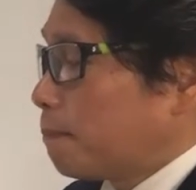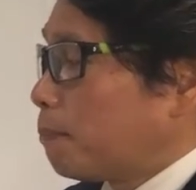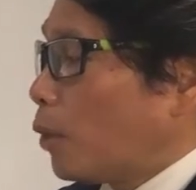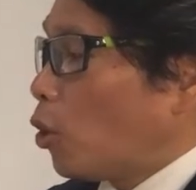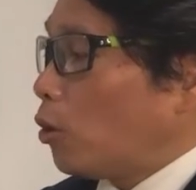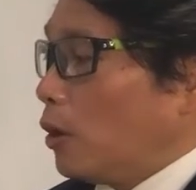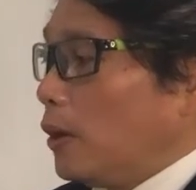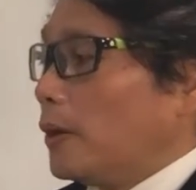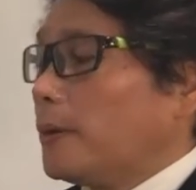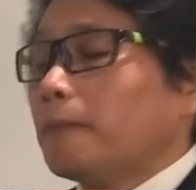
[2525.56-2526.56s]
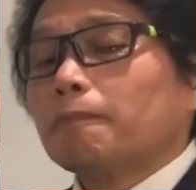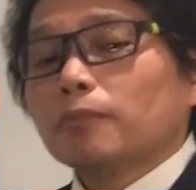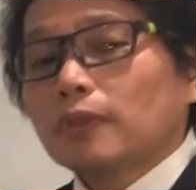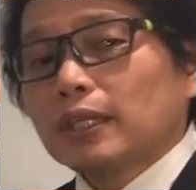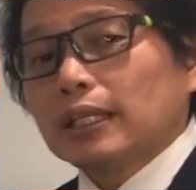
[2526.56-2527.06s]
Paul
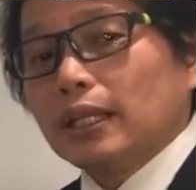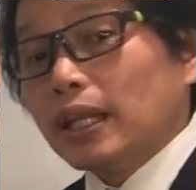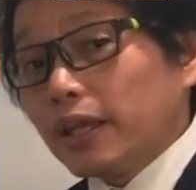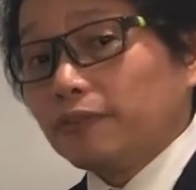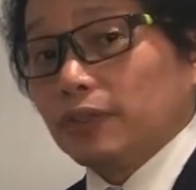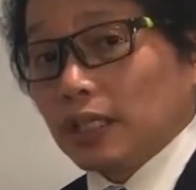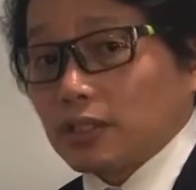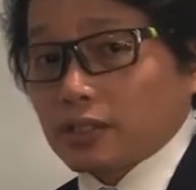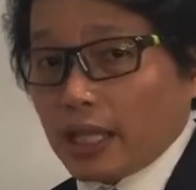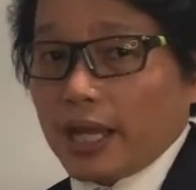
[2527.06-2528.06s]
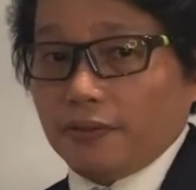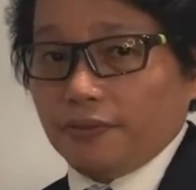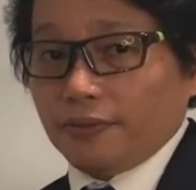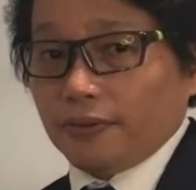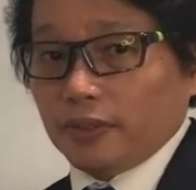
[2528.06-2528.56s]
lived his
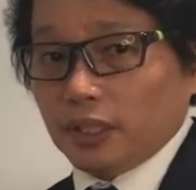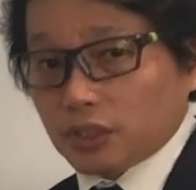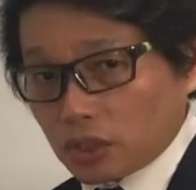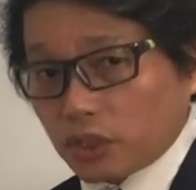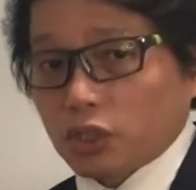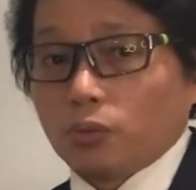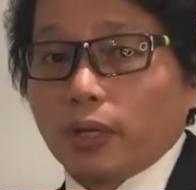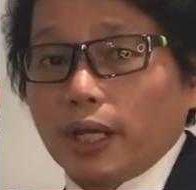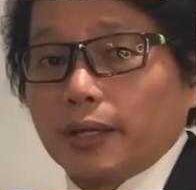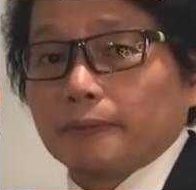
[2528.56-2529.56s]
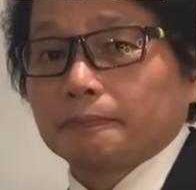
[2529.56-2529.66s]
life in such a way.